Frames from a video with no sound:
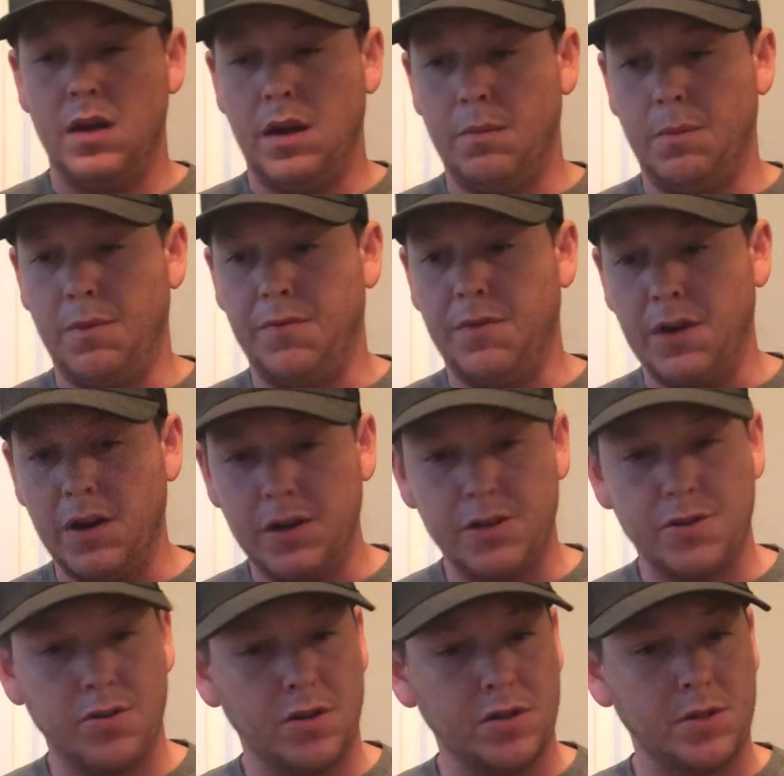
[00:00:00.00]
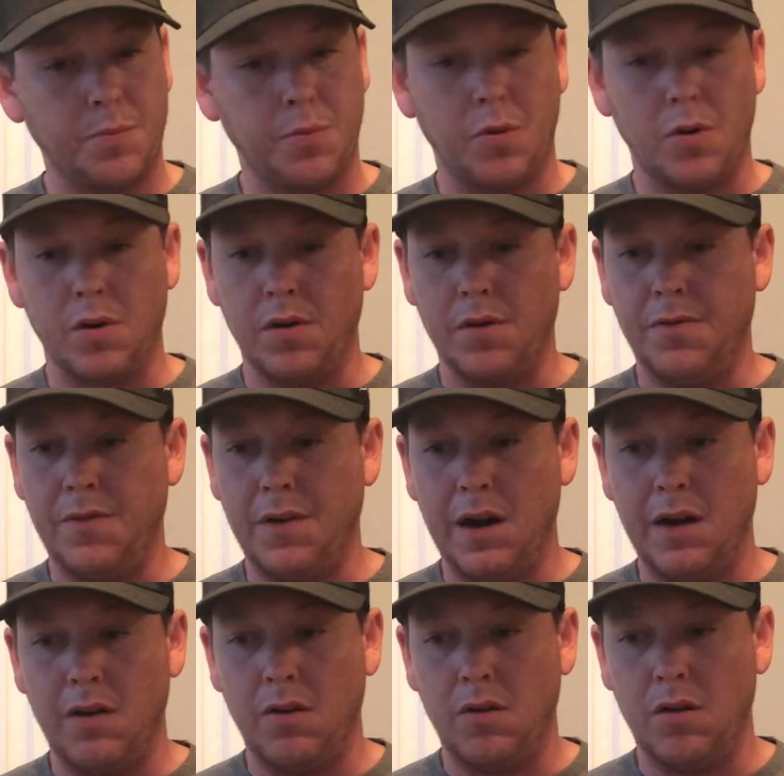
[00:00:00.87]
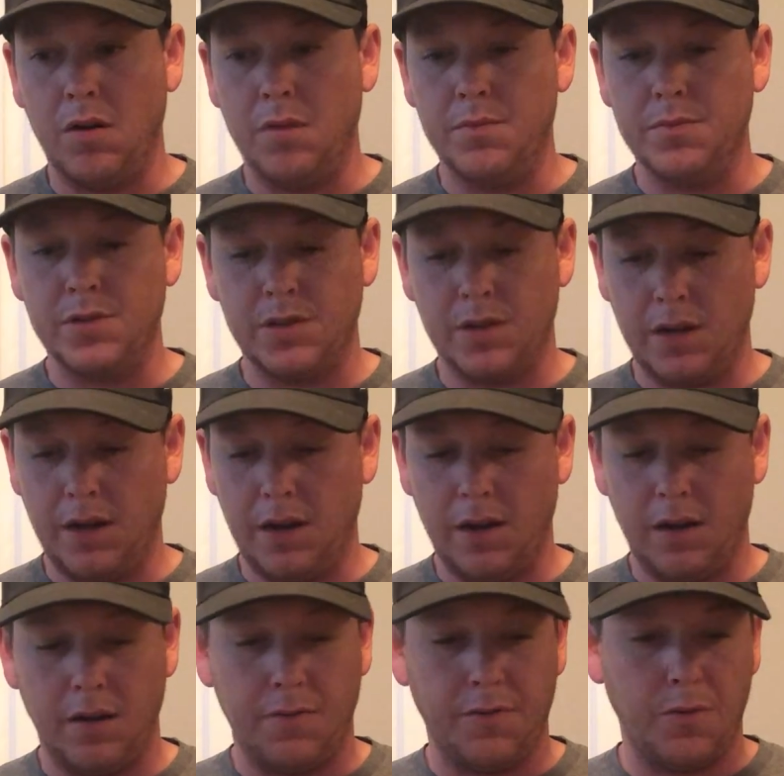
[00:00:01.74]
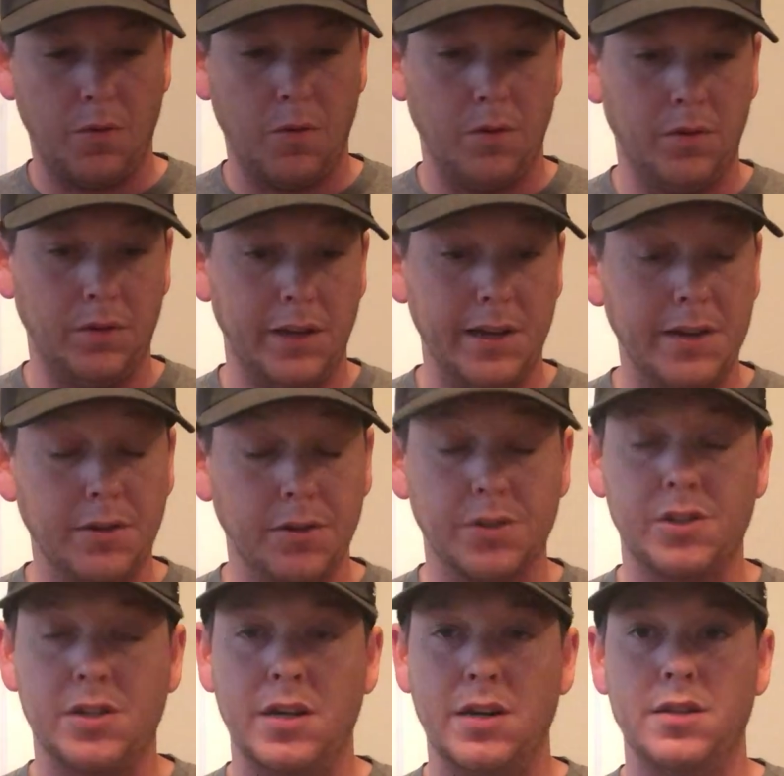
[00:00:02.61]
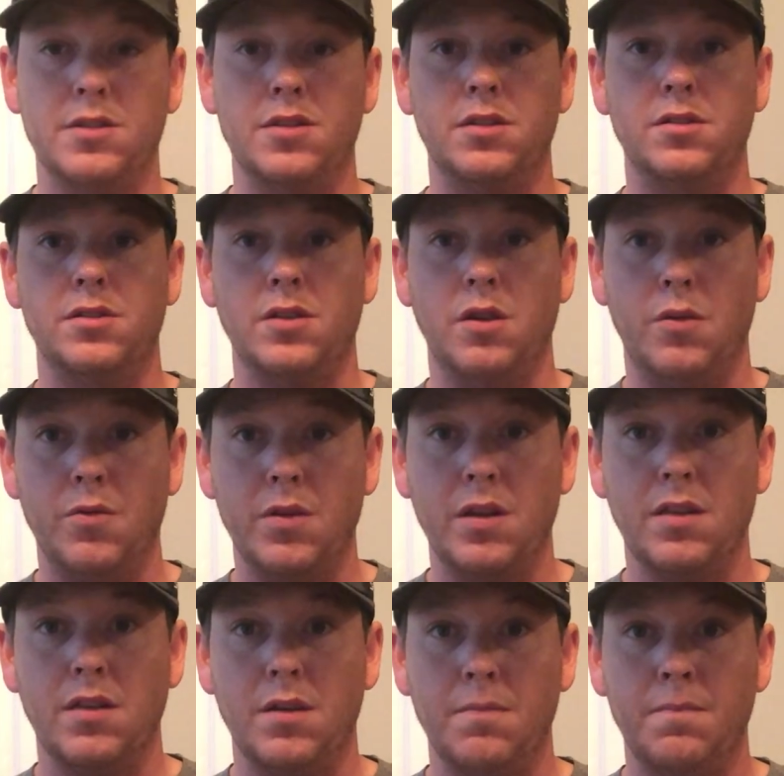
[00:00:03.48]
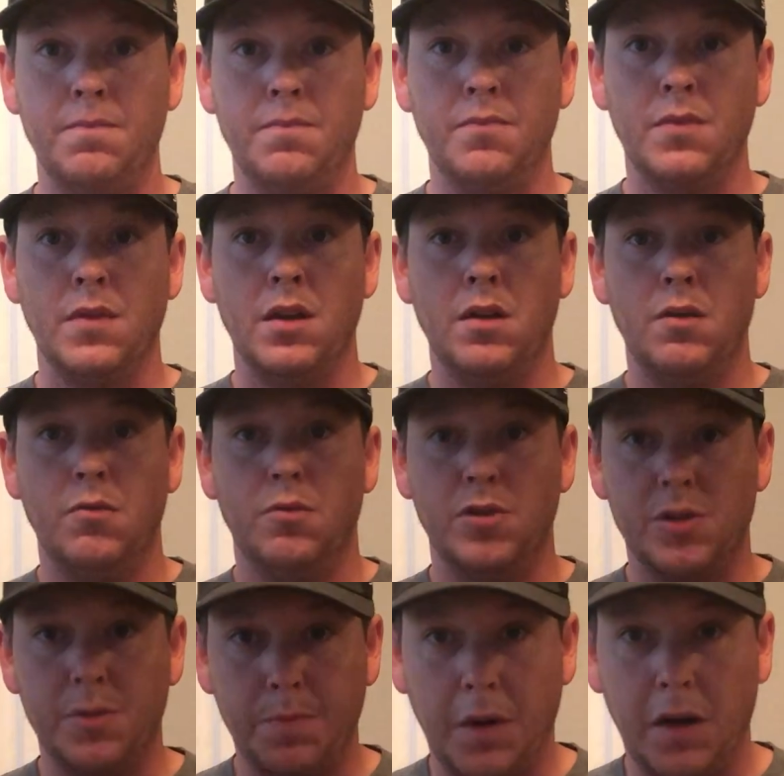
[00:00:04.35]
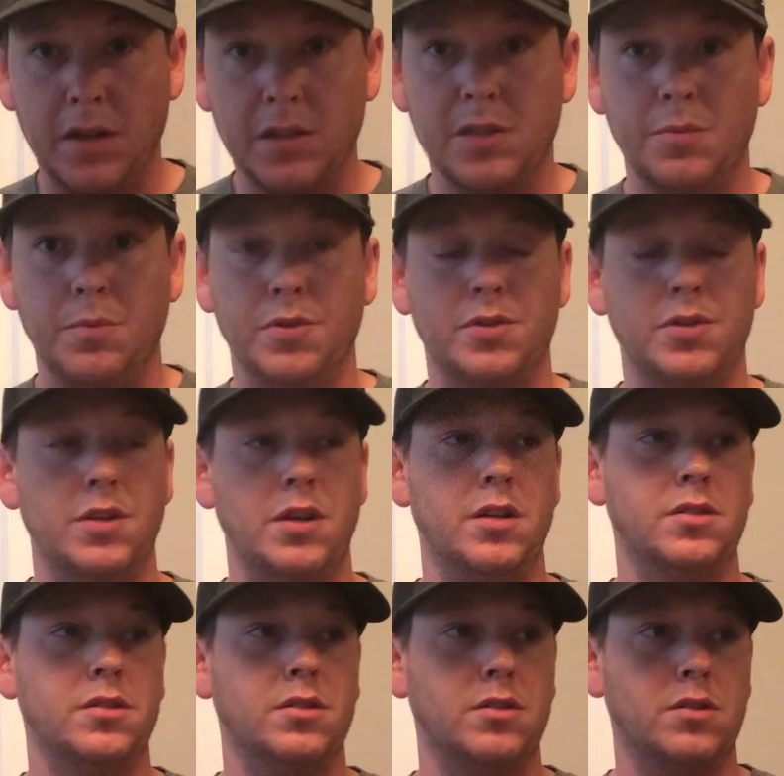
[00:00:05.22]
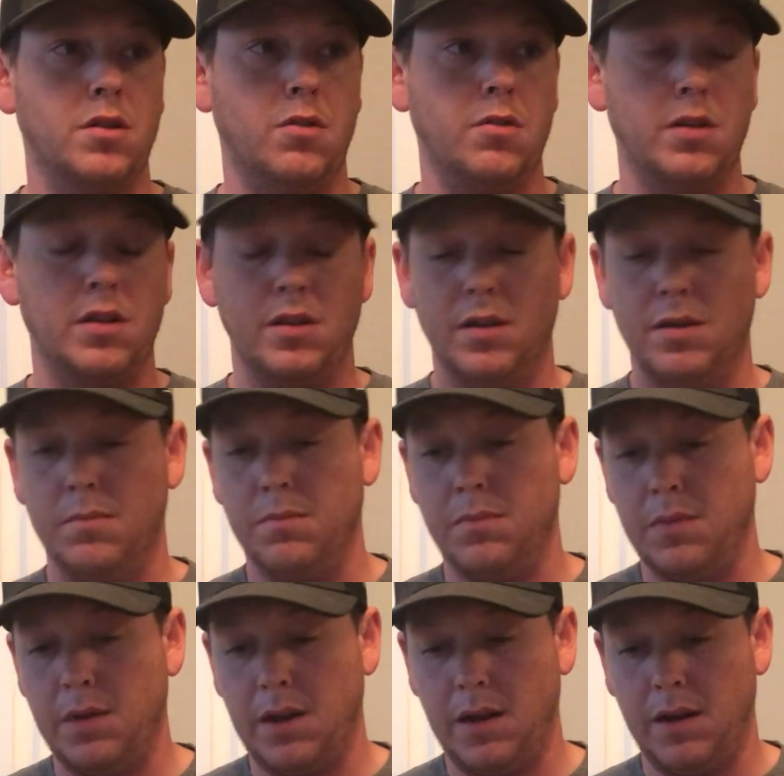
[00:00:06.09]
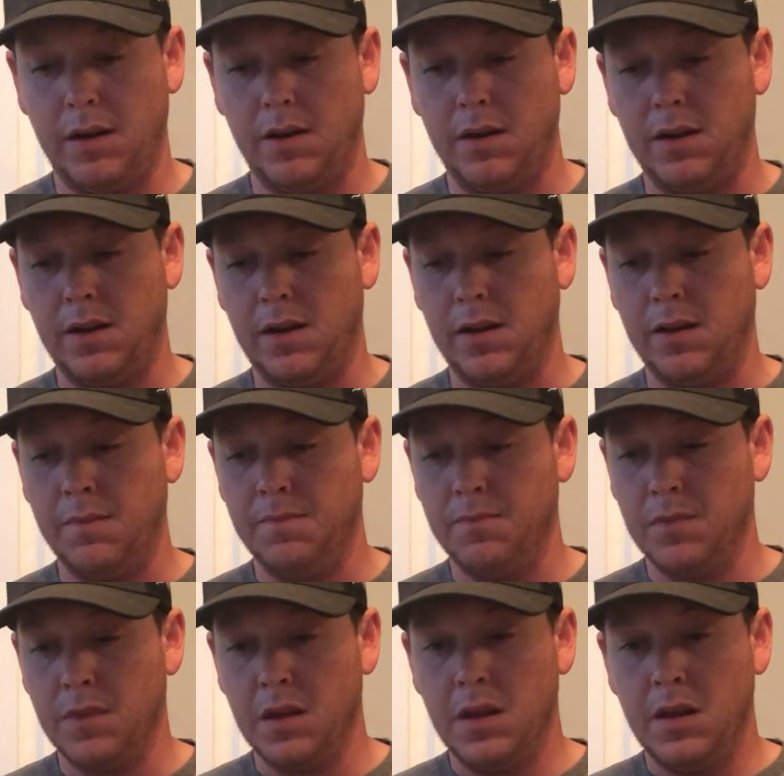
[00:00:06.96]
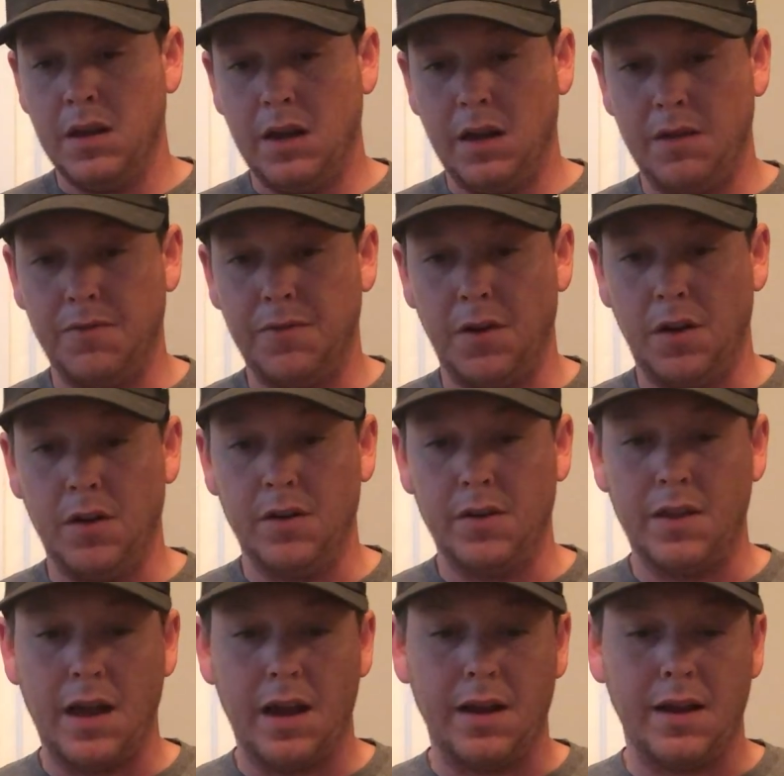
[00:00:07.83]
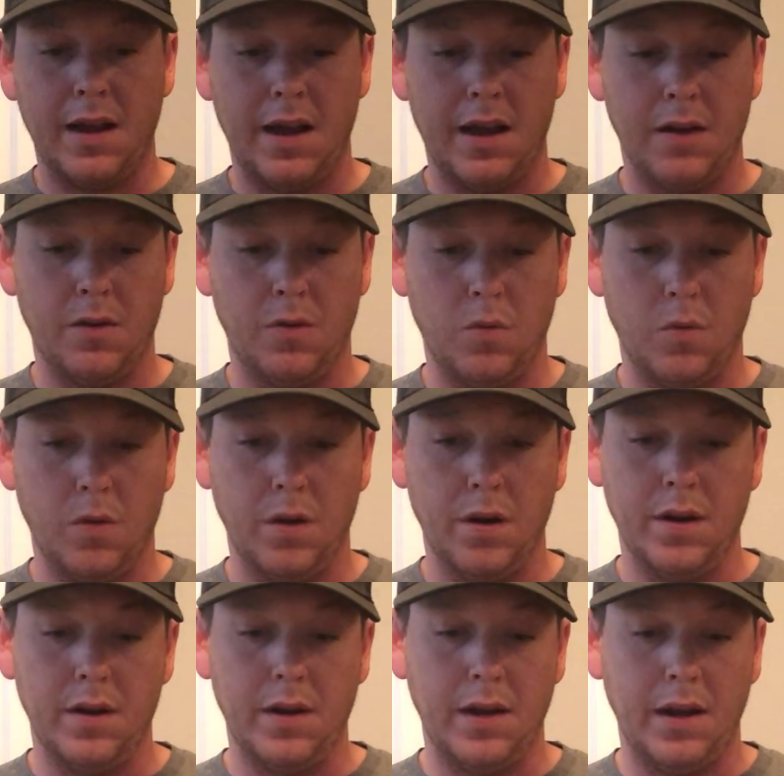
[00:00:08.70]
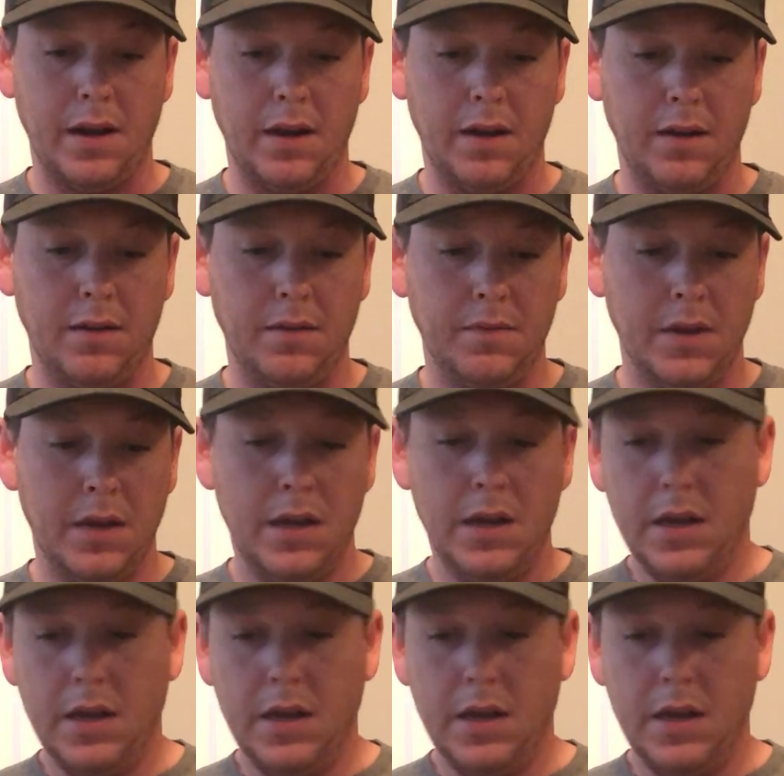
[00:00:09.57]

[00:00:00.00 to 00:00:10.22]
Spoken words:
I'm a very strong supporter of firearms and for legal citizens owning them, responsible citizens owning them, and I fall into that category. And